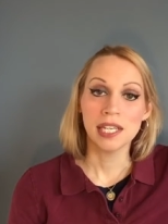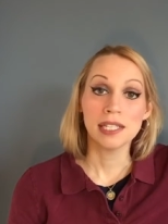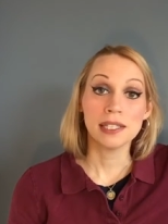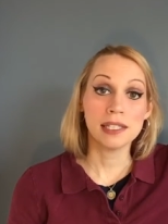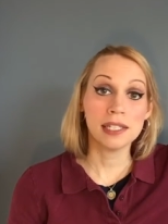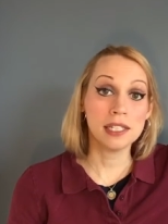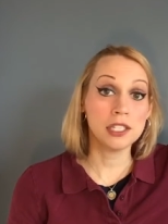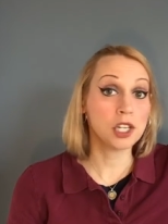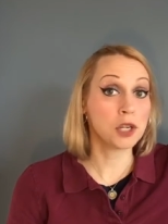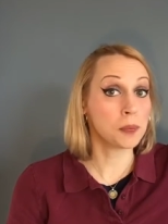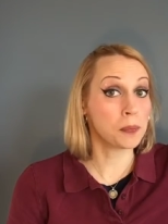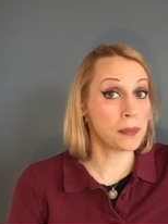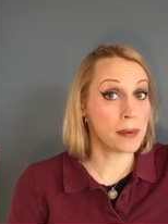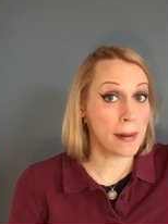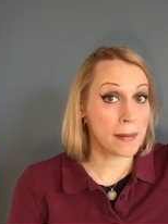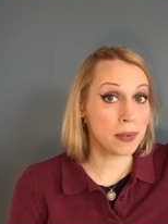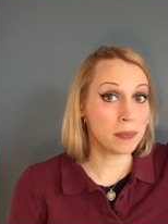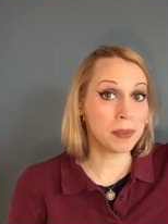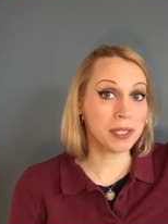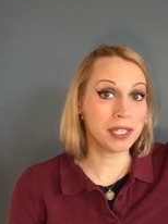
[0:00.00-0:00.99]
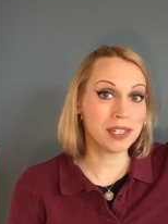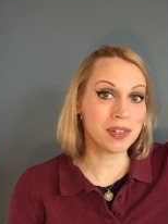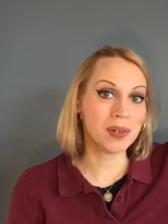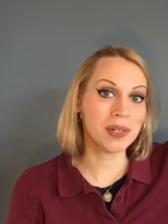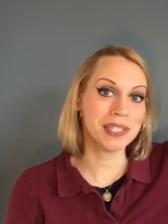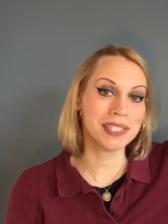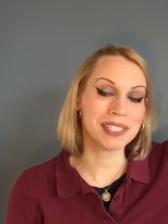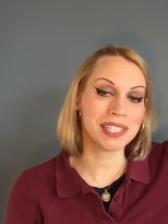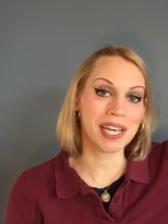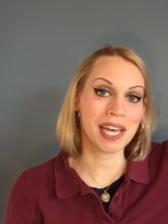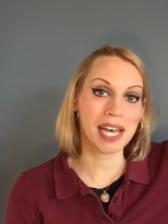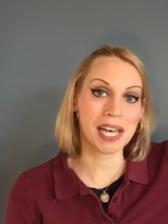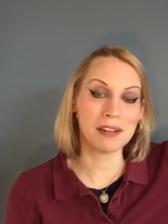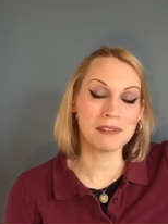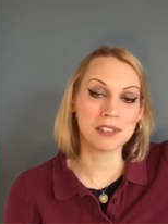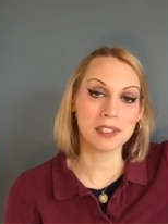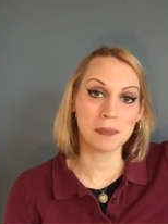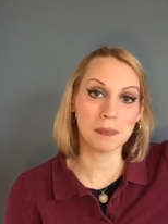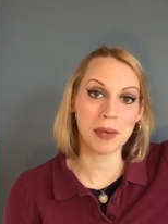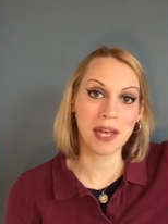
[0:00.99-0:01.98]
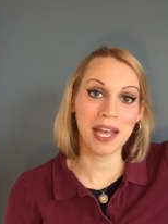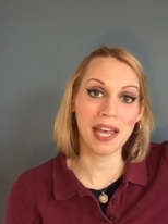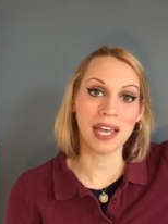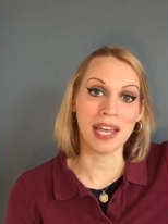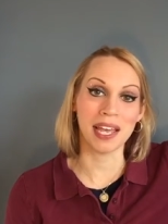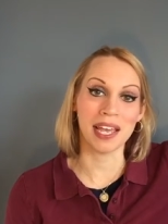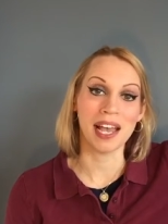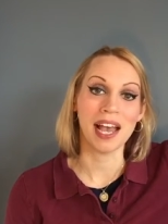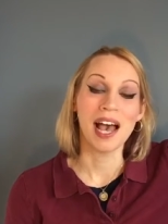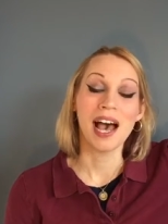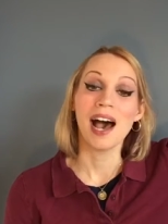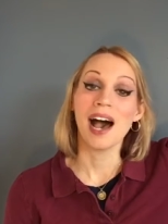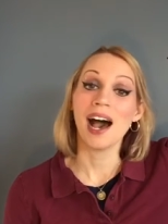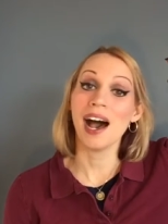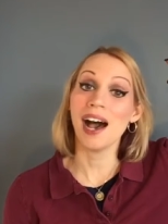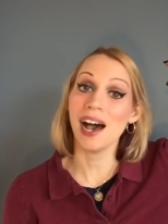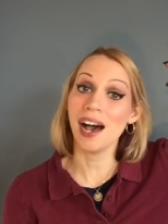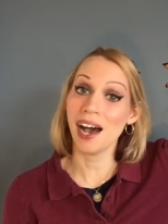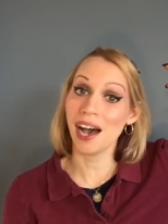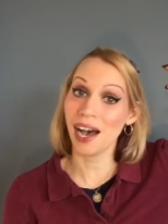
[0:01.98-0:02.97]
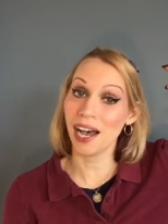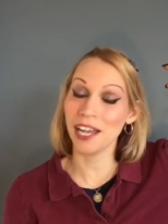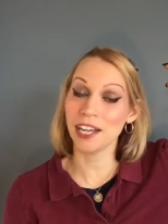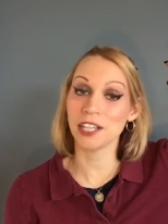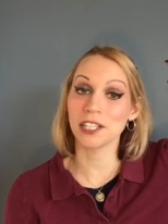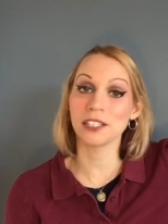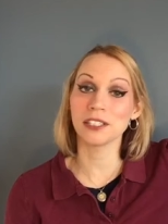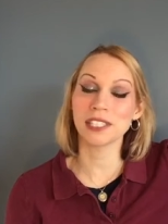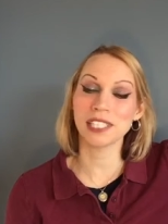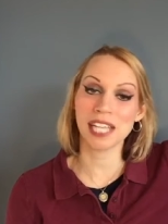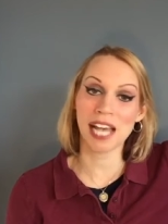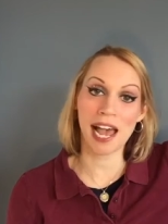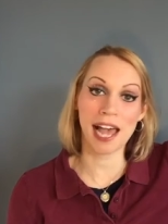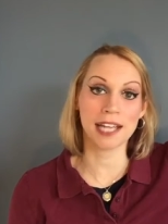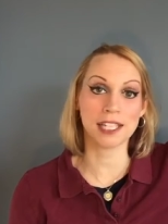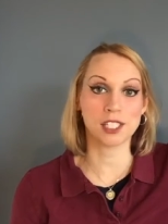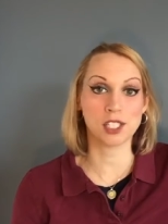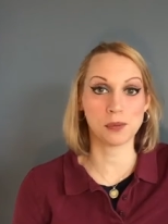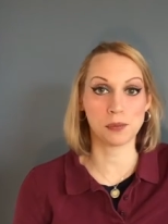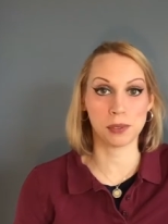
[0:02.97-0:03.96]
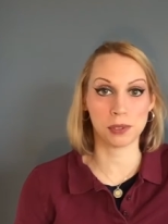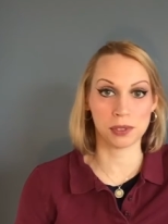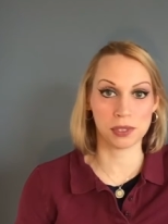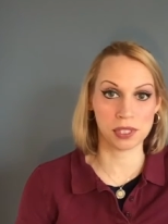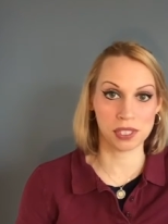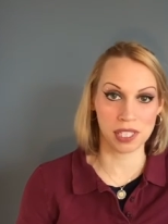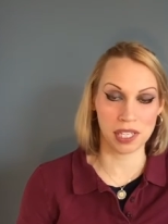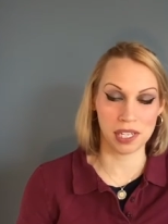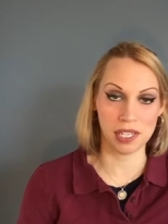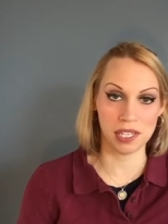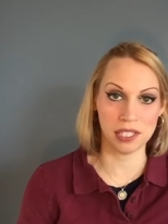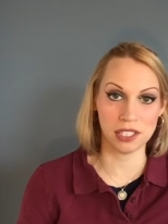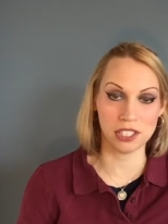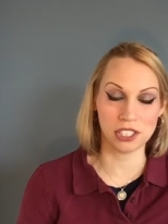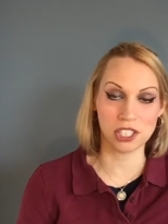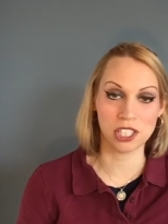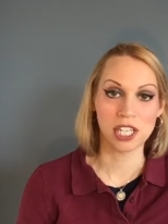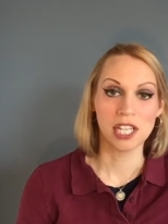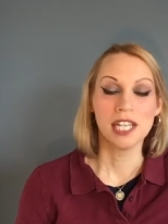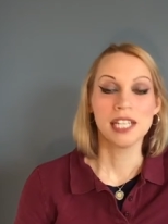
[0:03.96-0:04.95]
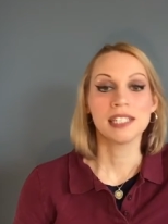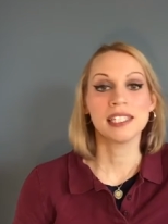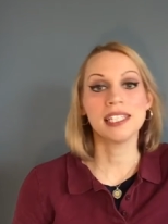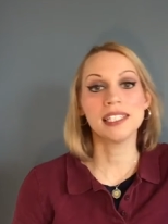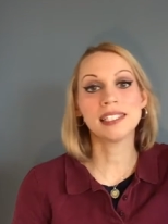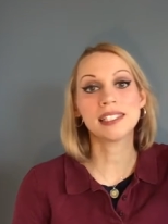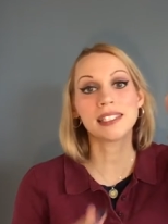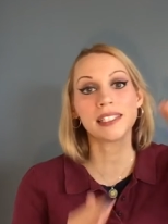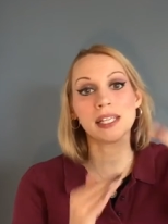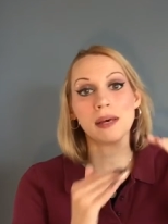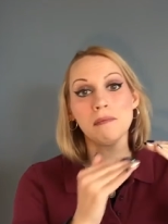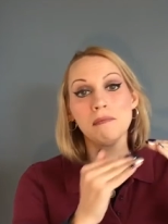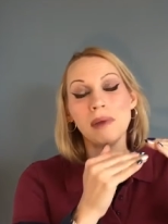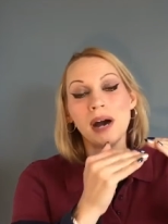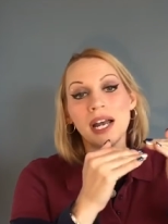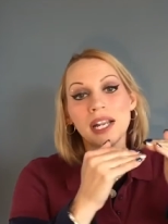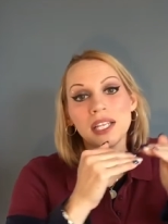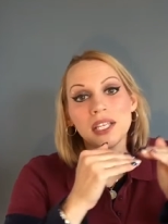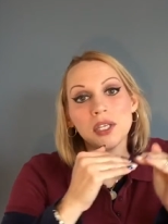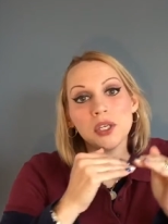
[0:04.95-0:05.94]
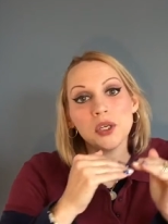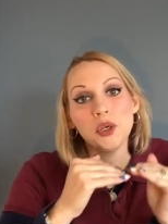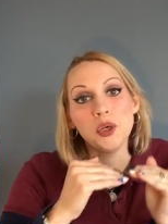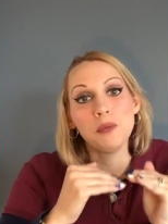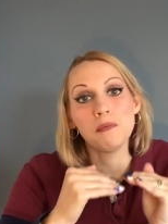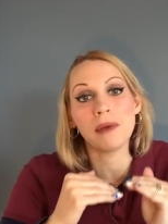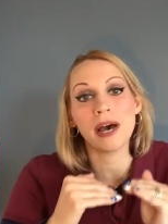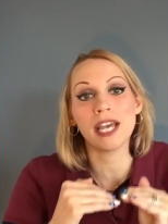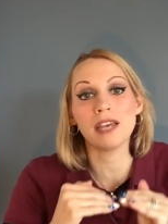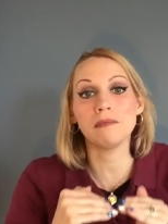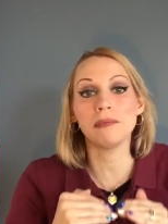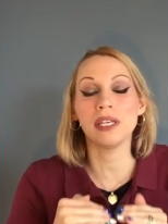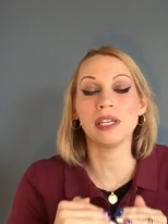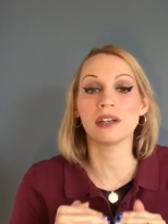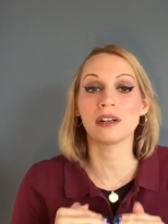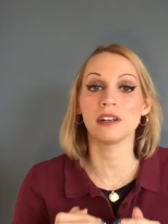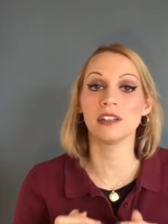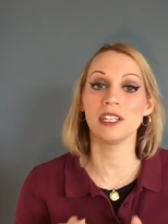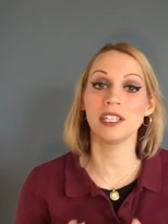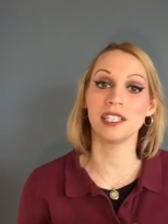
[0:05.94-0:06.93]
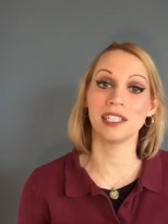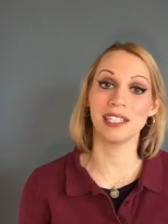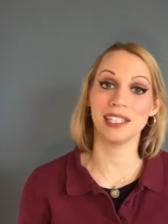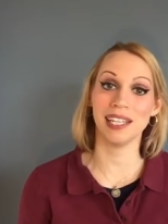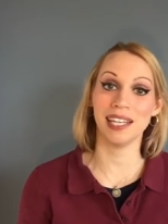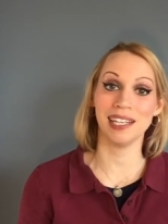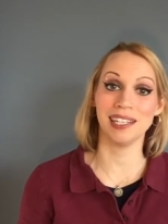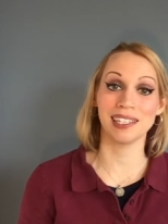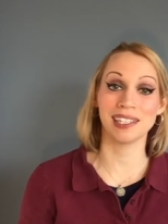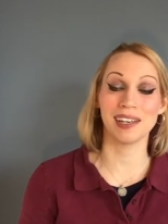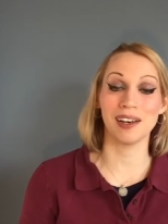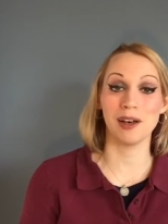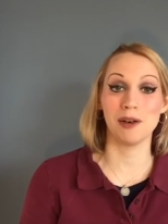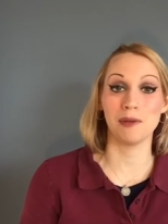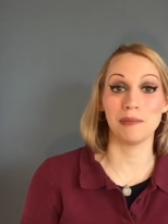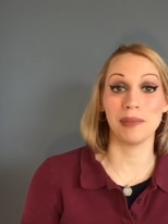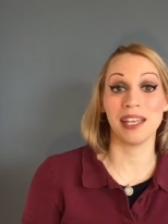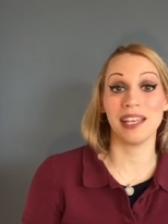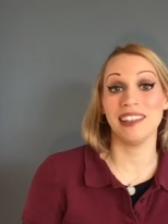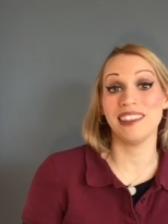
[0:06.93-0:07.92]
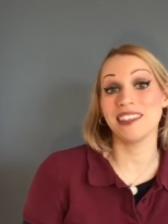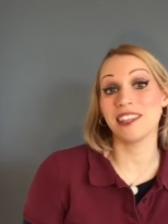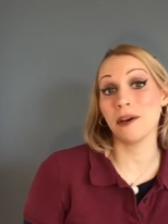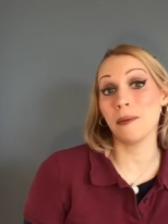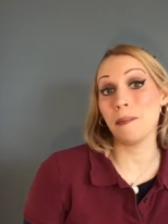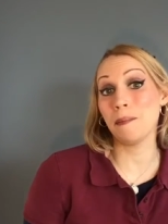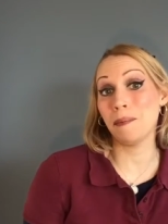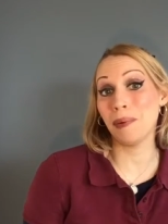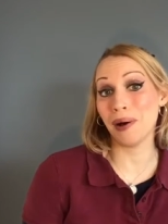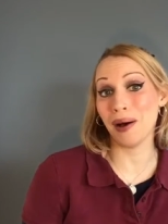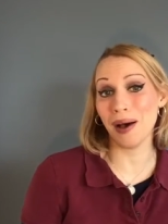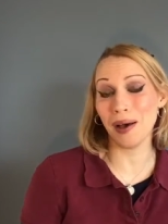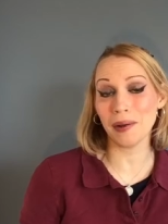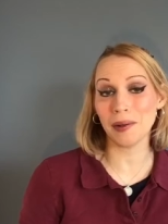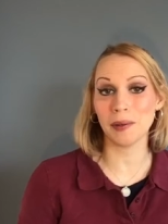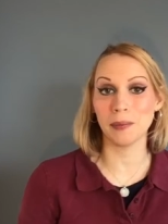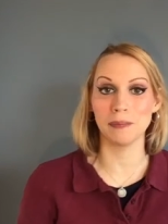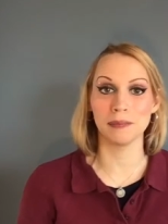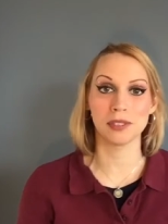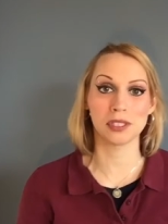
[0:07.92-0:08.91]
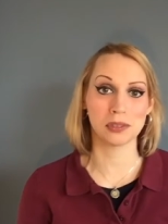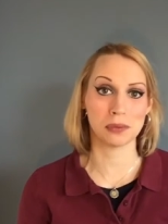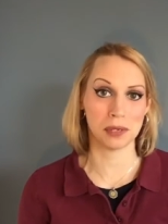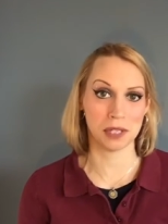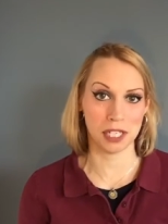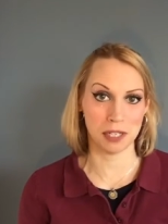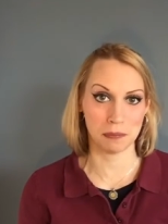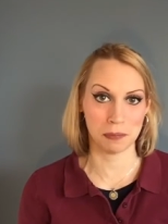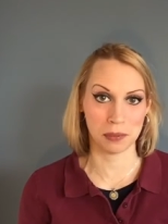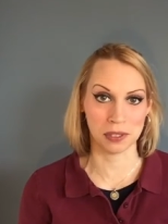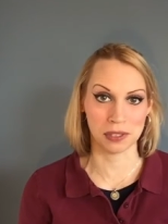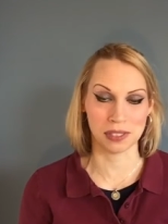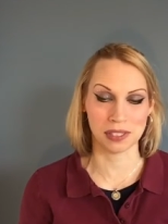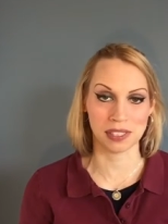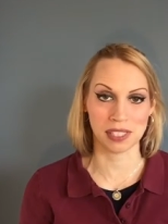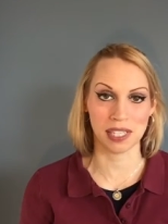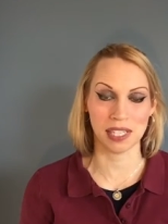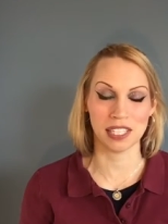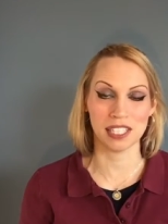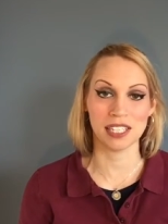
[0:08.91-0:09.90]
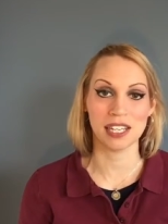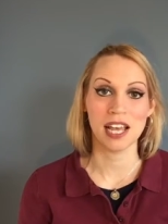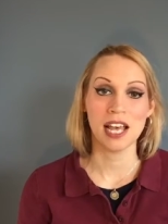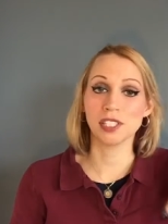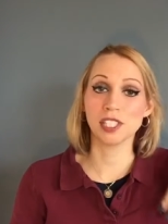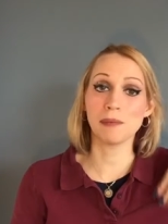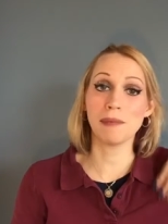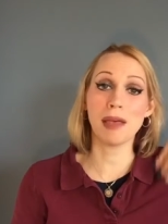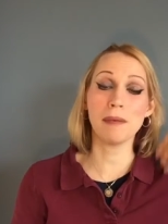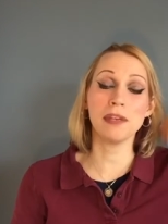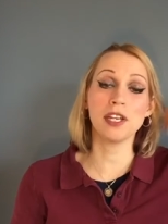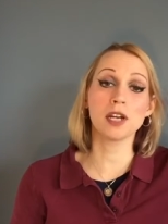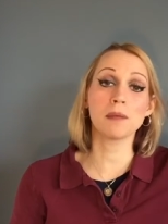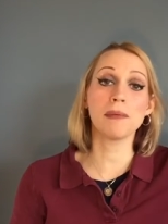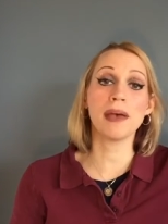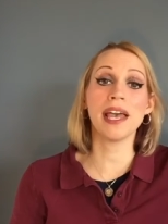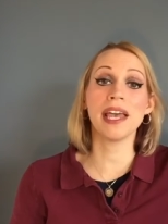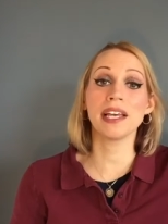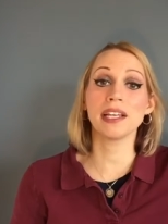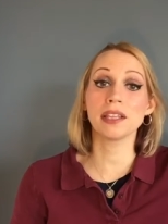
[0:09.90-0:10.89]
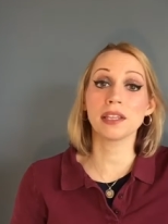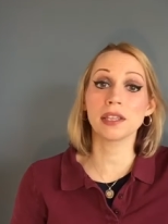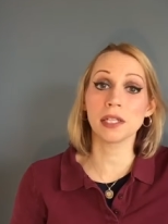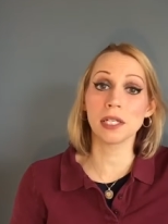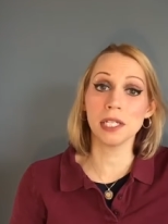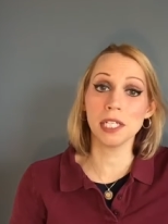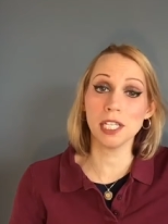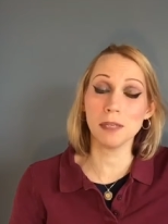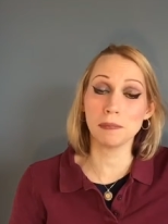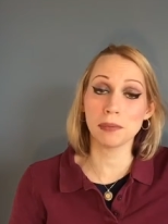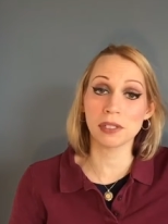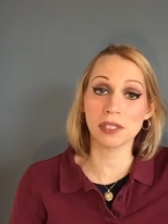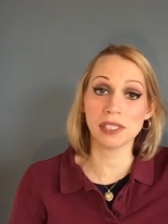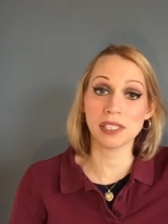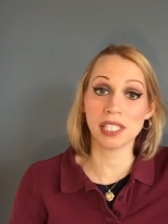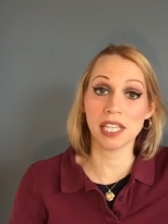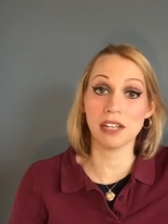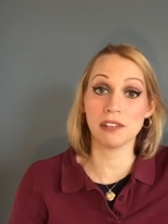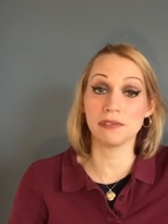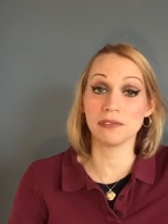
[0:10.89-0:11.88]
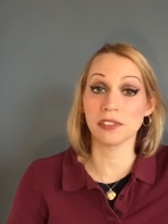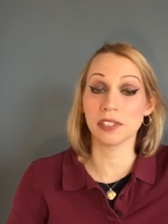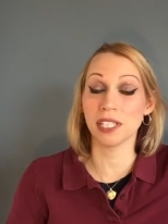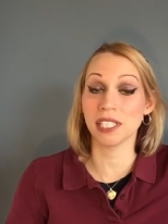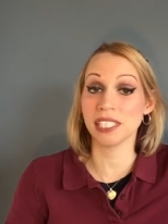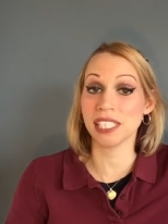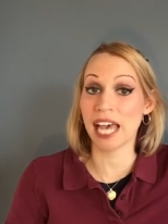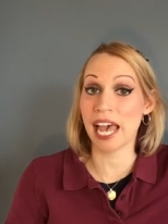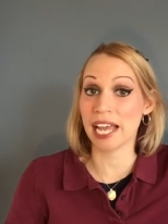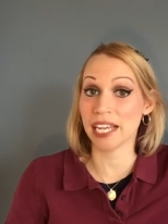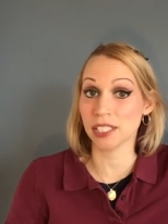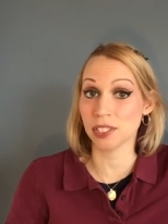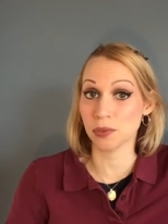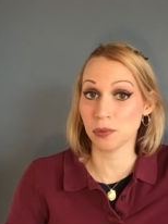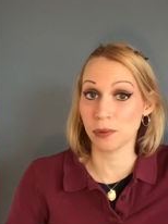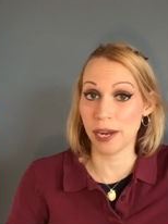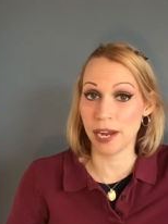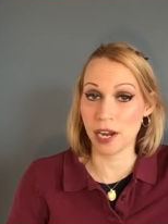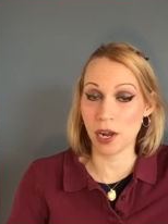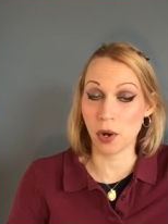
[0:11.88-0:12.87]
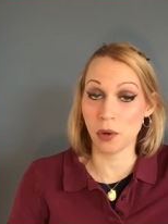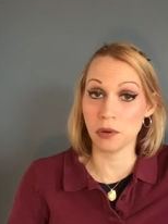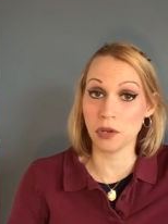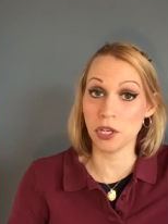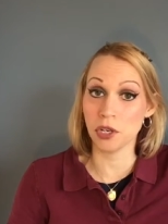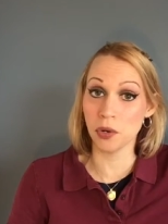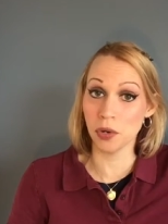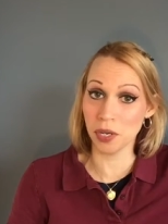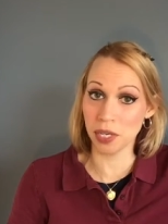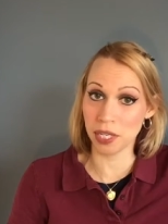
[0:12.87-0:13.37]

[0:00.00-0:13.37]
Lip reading: then you're probably going to have to pay a higher tax percentage than somebody who might be earning an income in the bottom 20%. So maybe you're paying 30% for a tax rate on your